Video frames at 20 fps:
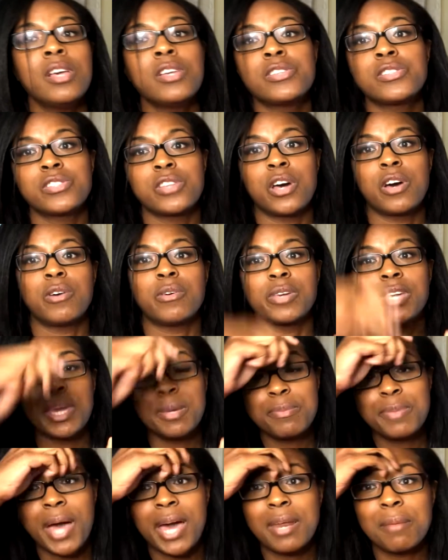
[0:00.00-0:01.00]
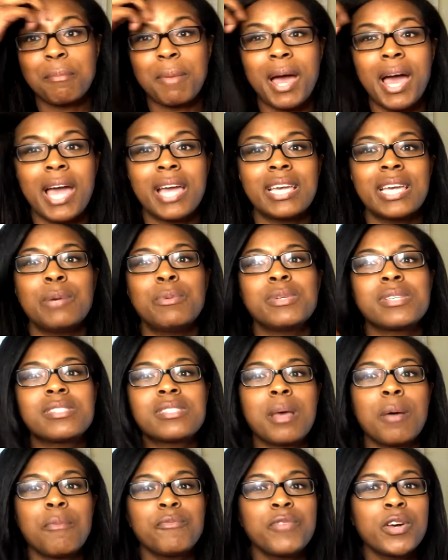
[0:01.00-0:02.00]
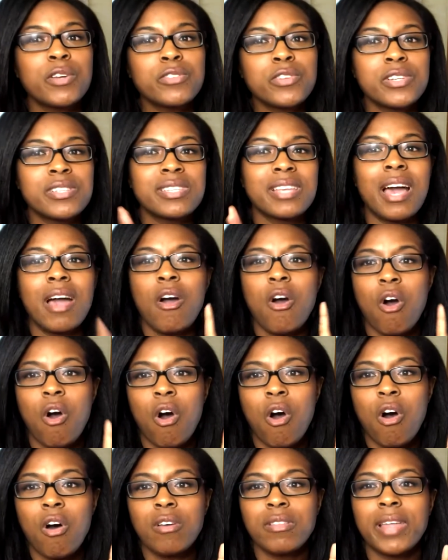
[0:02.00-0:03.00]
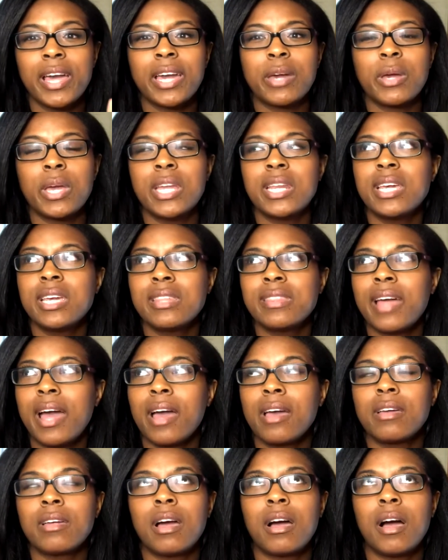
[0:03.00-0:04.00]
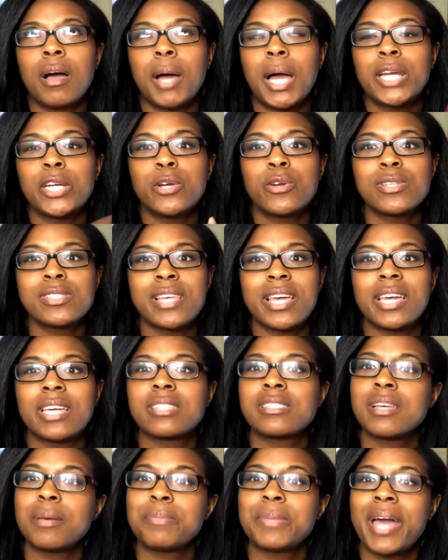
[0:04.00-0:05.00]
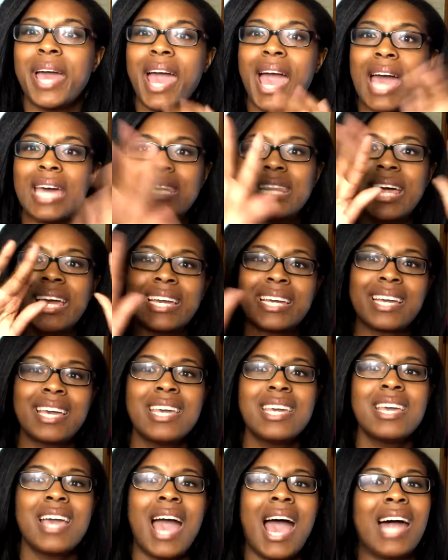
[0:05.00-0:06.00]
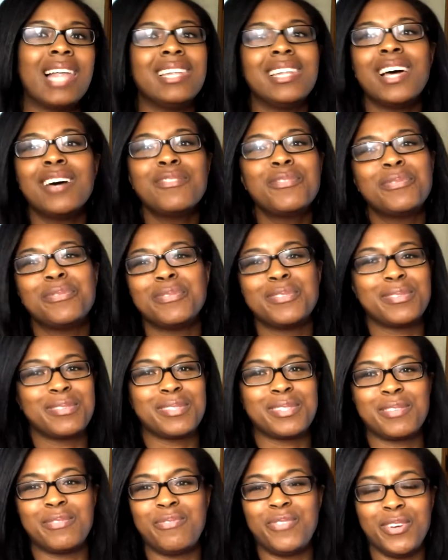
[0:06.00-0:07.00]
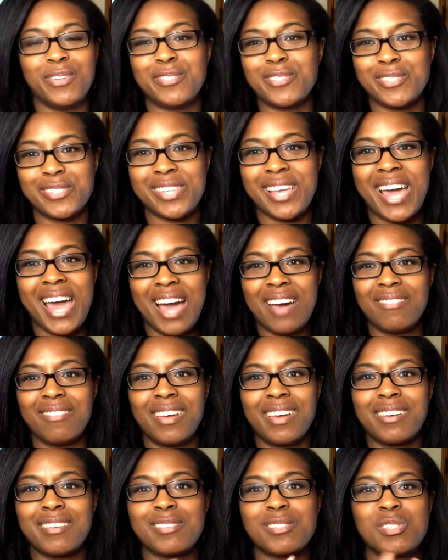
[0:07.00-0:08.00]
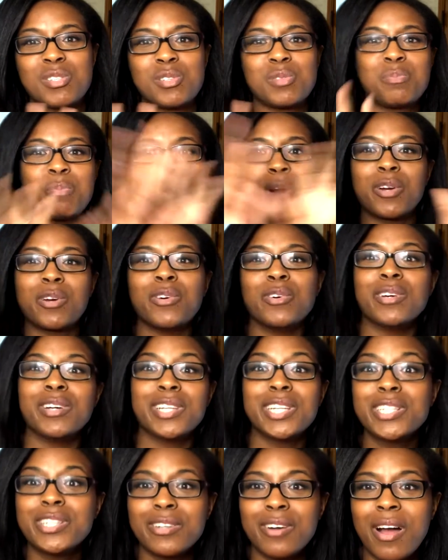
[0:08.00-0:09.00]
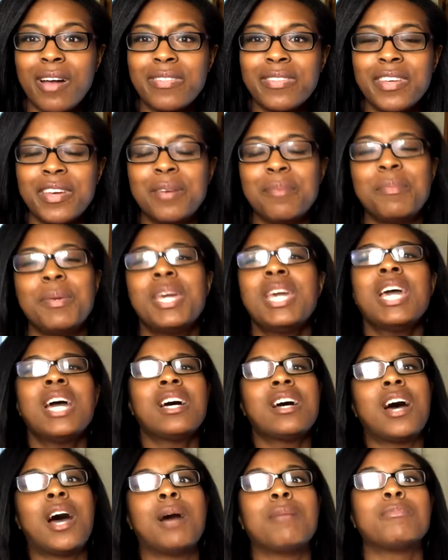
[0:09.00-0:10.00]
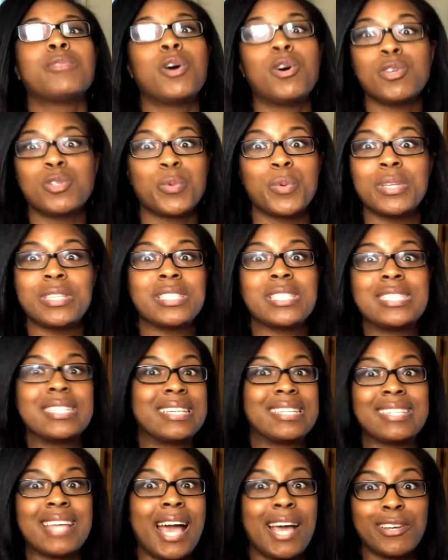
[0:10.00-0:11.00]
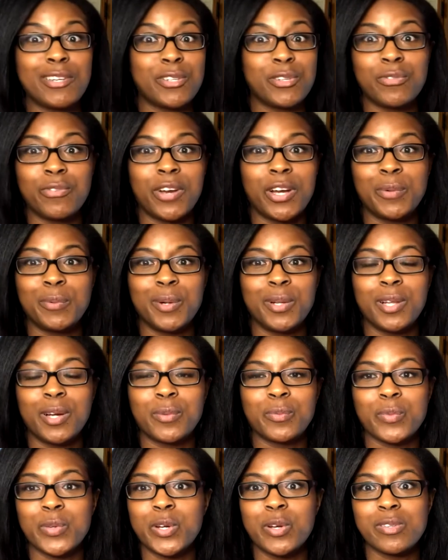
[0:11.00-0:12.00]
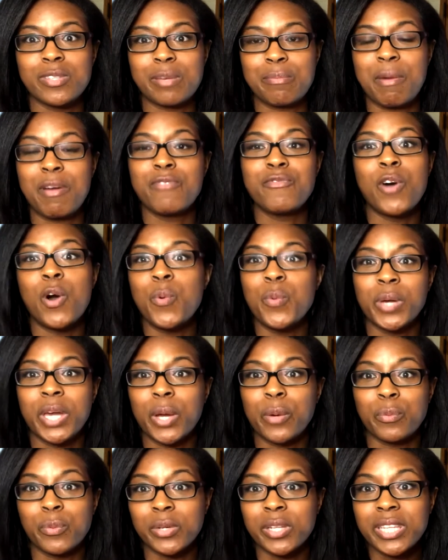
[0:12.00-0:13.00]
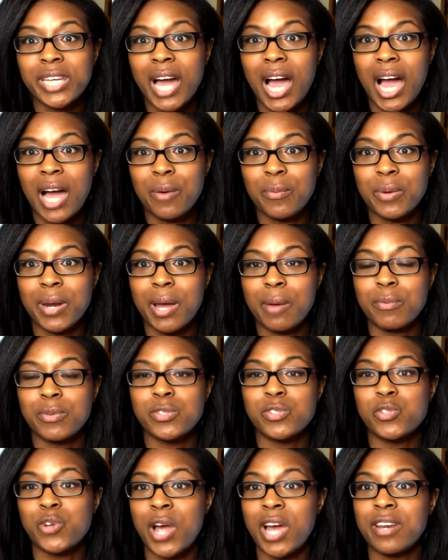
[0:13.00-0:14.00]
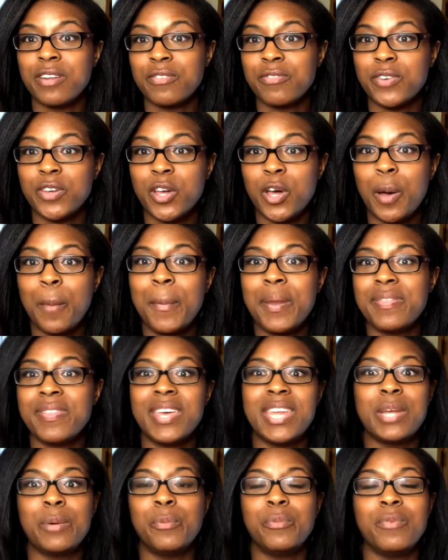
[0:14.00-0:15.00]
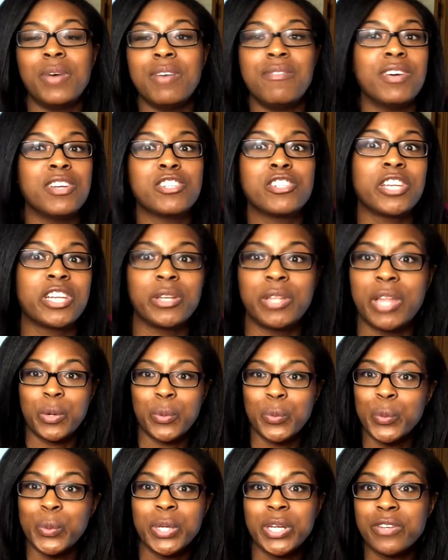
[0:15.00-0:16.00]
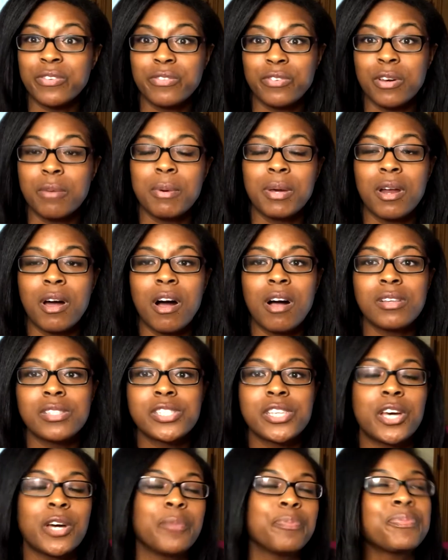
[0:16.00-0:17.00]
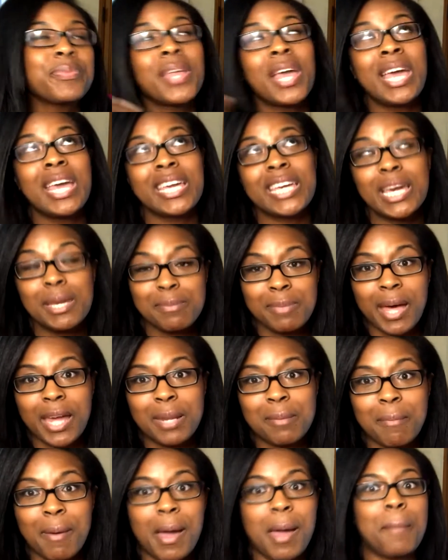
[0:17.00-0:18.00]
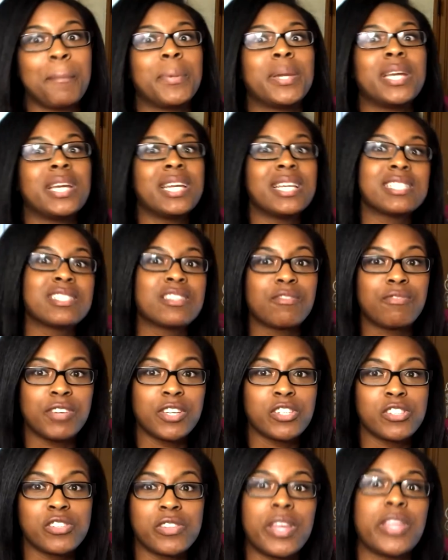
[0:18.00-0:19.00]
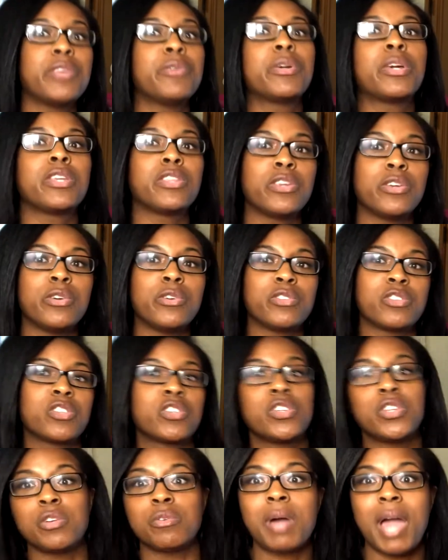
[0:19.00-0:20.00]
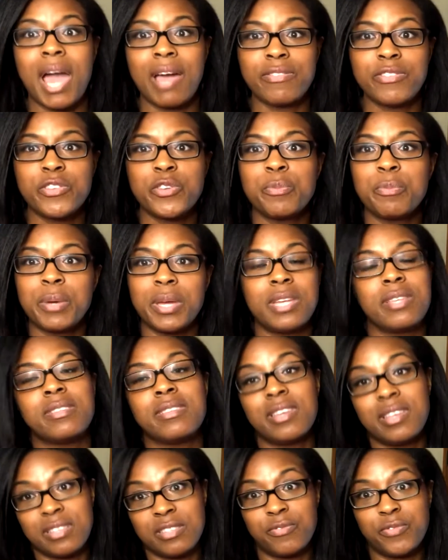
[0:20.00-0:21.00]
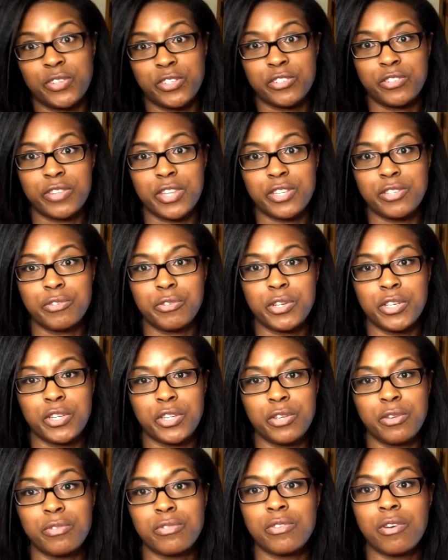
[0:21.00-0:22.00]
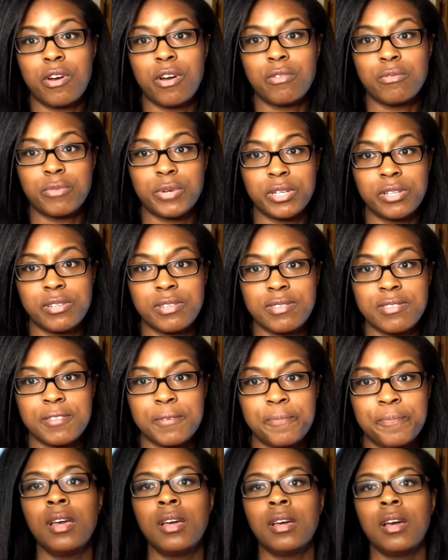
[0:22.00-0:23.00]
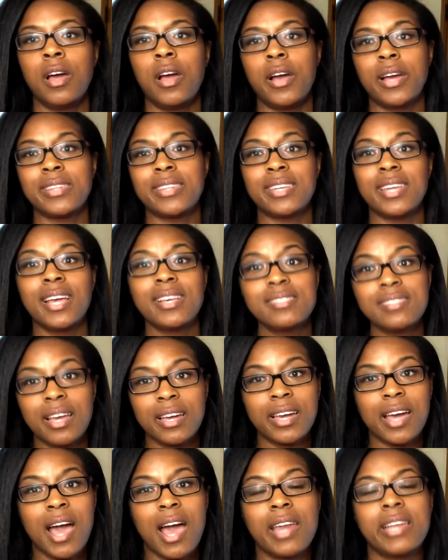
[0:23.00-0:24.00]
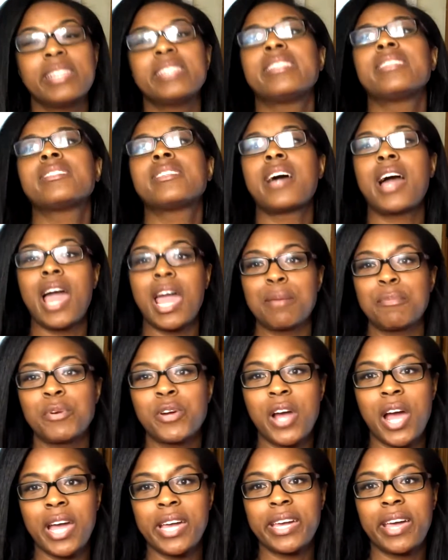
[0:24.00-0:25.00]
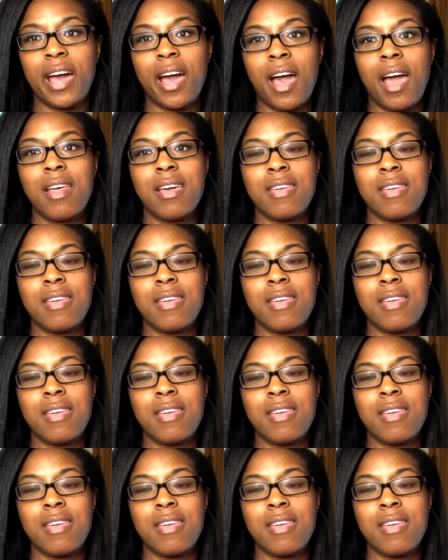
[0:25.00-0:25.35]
So keep that in mind. It was some filters, not all, like any that I noticed like some that had like, I love filters that have like sparkle and glitter on them, those ones did not do very well on Reels. Like my phone would get really hot when I was trying to film, and then it eventually wouldn't film at all. So keep that in mind, but it is a feature that you can use. You don't have to, but it is a feature that you can use on Reels. All right, the next icon is the timer icon,